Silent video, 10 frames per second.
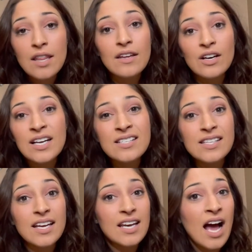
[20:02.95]
There
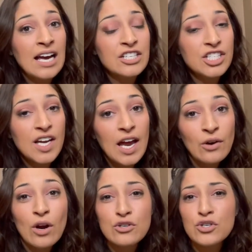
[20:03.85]
is like an IGA
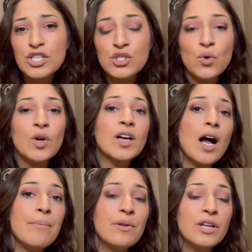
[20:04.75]
grocery store and a
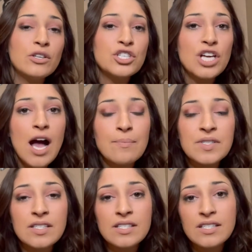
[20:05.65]
couple little
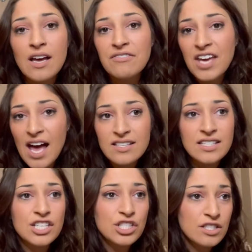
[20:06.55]
shops and stuff, gas
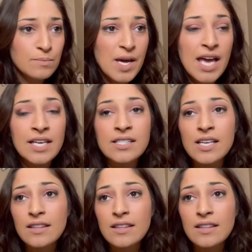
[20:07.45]
stations, banks.